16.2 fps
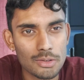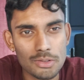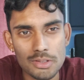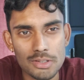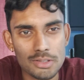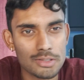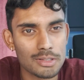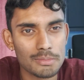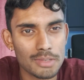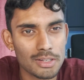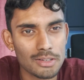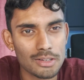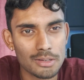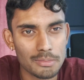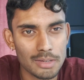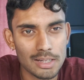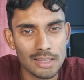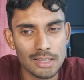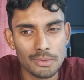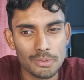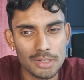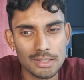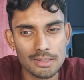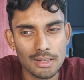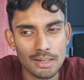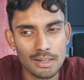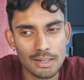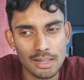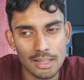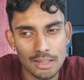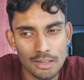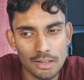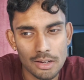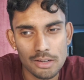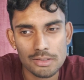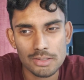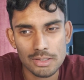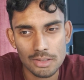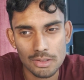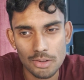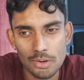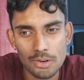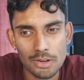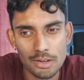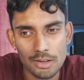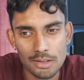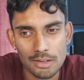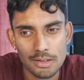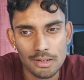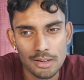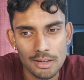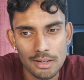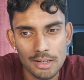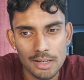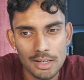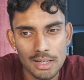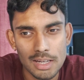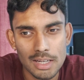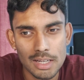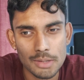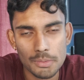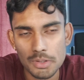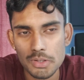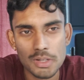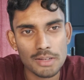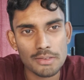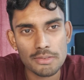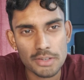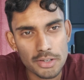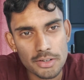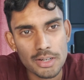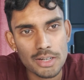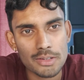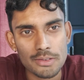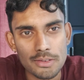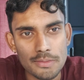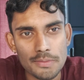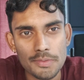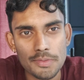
or there's something on our mind that we just kind of get lost in thought on, and we're trying to figure out.